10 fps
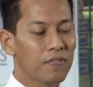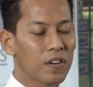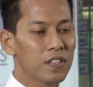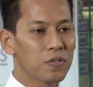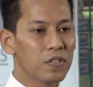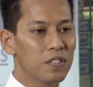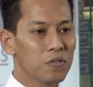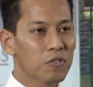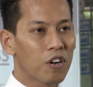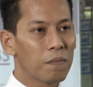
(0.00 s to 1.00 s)
for the students
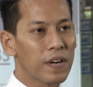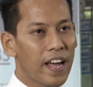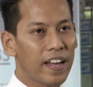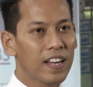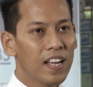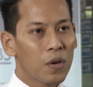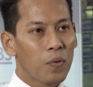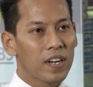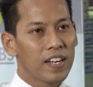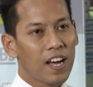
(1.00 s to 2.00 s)
to comprehend
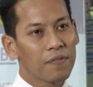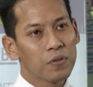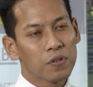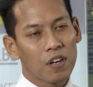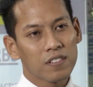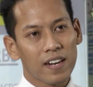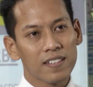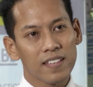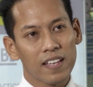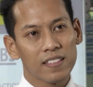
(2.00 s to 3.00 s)
when they have to construct
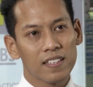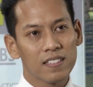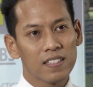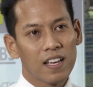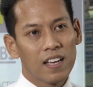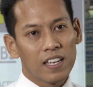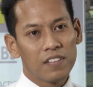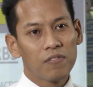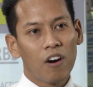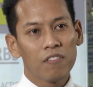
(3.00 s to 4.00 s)
a sentence
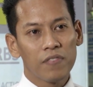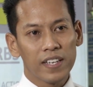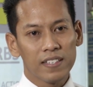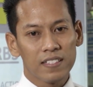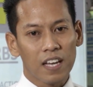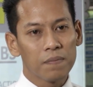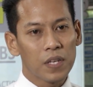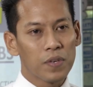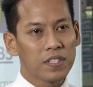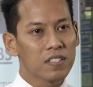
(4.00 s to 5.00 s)
involving
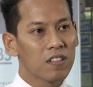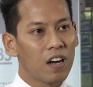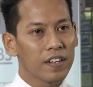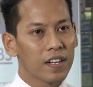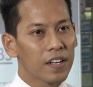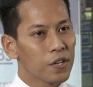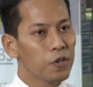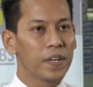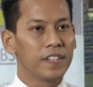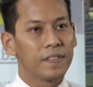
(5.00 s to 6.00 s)
something which is not
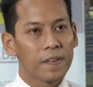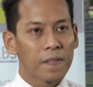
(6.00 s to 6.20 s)
human,